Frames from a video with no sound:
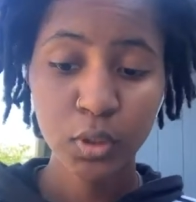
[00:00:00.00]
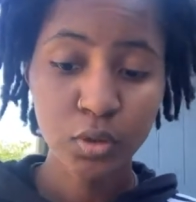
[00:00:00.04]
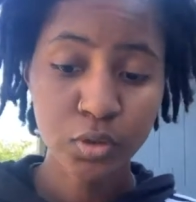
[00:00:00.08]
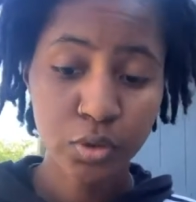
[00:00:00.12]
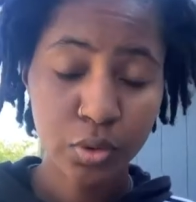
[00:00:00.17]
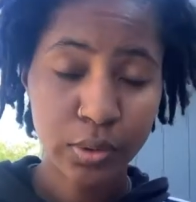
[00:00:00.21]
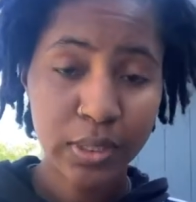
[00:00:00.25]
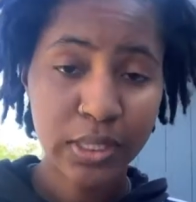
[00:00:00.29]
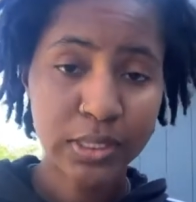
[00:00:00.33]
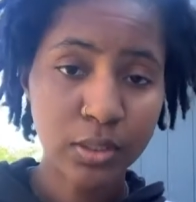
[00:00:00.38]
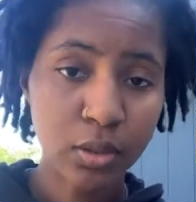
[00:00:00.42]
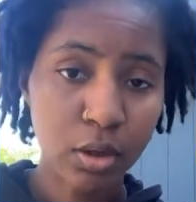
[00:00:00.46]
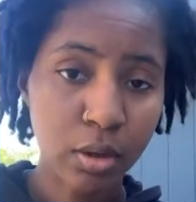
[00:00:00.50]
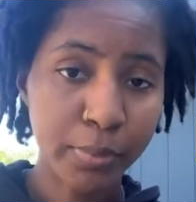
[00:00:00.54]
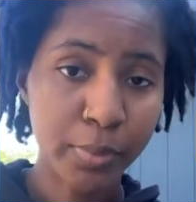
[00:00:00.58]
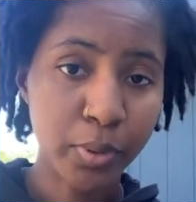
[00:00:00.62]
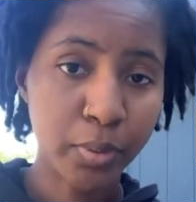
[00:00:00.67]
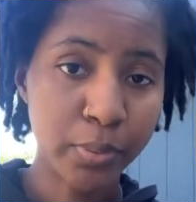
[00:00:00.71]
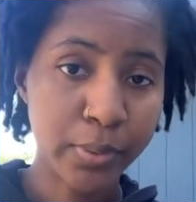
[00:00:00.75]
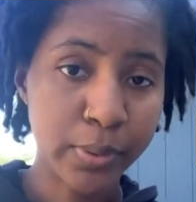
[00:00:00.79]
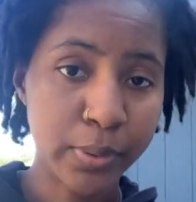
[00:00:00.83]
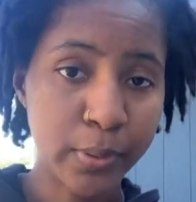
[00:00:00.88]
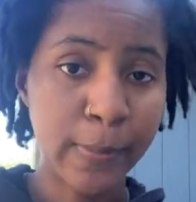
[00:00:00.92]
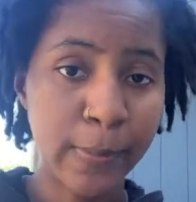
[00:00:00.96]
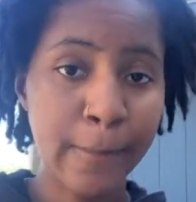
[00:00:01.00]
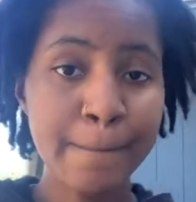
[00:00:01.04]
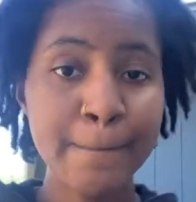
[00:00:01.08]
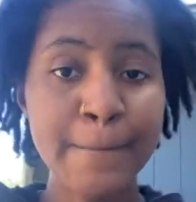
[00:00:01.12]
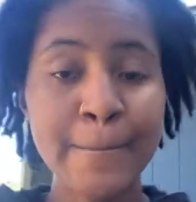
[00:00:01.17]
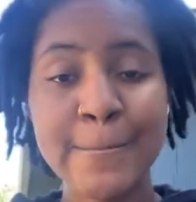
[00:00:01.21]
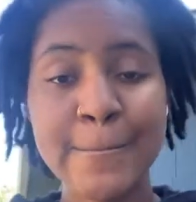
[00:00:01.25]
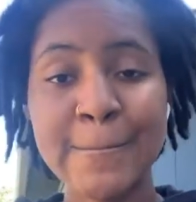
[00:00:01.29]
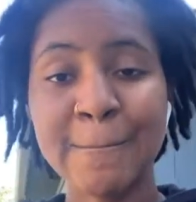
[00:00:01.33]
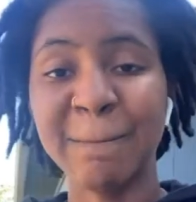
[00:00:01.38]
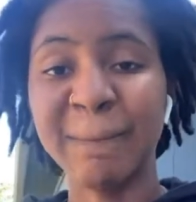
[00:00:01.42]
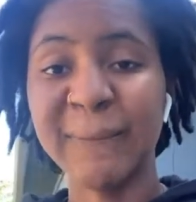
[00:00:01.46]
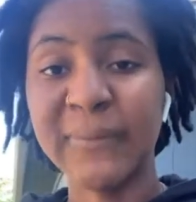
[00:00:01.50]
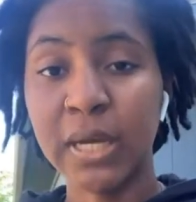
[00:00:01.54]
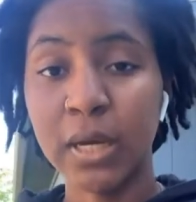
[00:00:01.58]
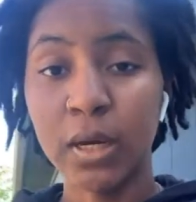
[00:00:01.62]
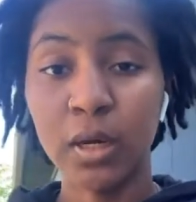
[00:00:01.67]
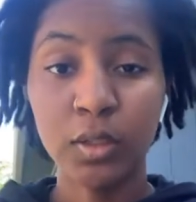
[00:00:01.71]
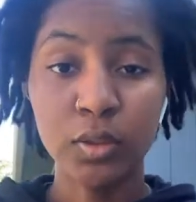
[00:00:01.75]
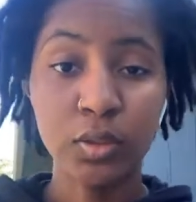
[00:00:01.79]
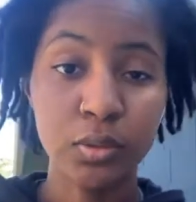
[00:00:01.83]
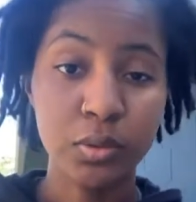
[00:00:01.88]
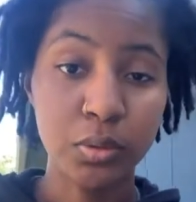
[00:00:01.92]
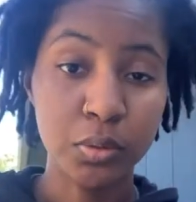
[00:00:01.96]
So that's almond oil. I
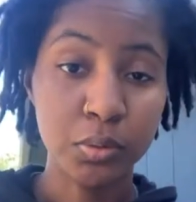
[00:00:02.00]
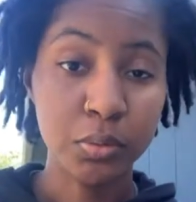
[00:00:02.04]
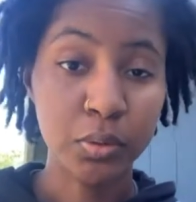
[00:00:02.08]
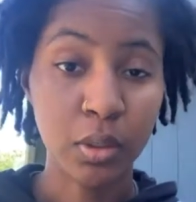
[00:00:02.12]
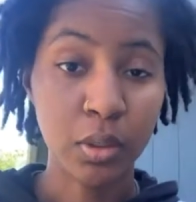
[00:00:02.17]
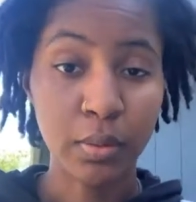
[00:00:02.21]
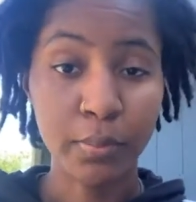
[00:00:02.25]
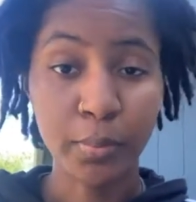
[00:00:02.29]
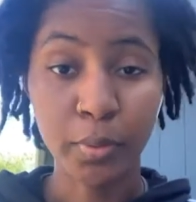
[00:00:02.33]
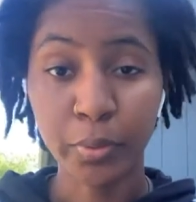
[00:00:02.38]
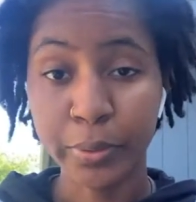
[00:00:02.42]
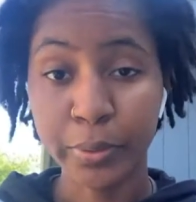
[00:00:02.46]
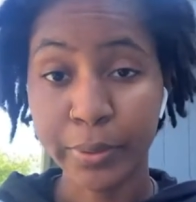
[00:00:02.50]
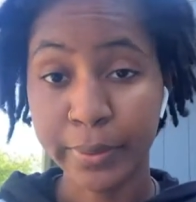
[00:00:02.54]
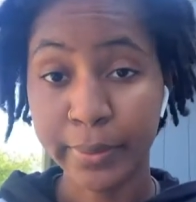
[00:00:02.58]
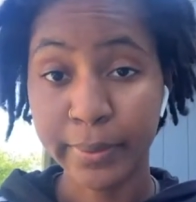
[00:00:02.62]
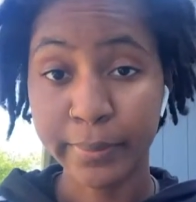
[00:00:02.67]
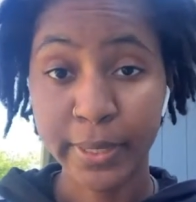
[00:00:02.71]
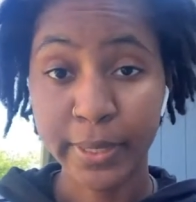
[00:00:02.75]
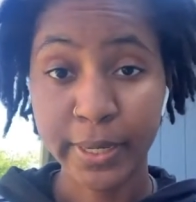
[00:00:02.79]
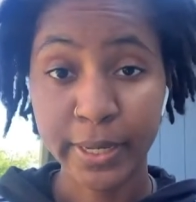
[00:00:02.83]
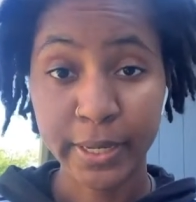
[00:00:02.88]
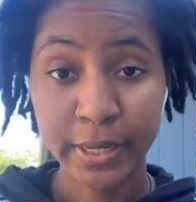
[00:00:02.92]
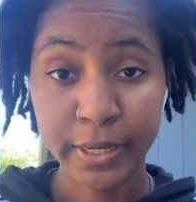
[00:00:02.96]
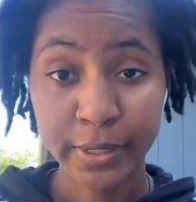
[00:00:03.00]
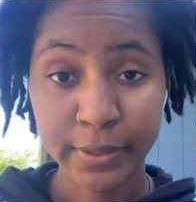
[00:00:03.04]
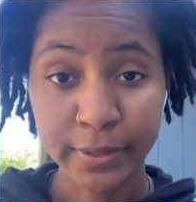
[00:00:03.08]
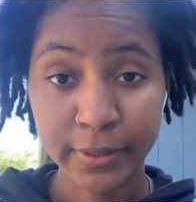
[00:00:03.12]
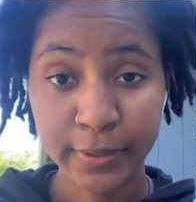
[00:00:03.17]
also use almond oil in my hair.